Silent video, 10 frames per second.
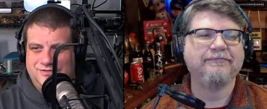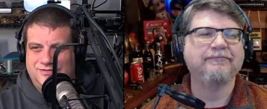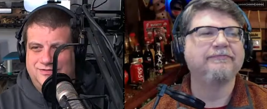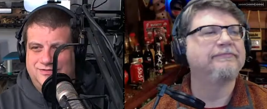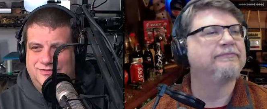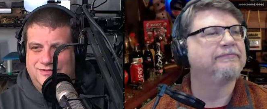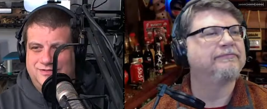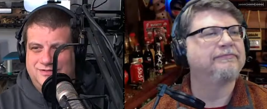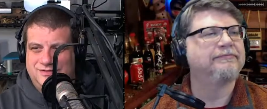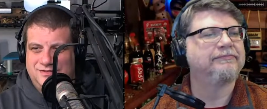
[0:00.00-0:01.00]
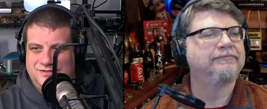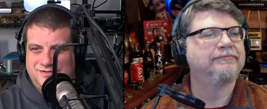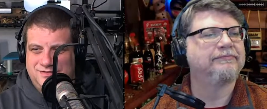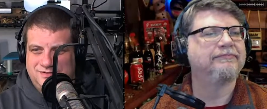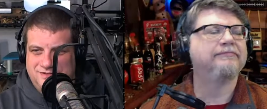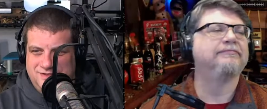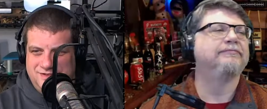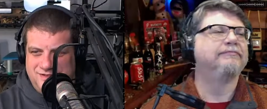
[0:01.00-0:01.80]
Nothing is said.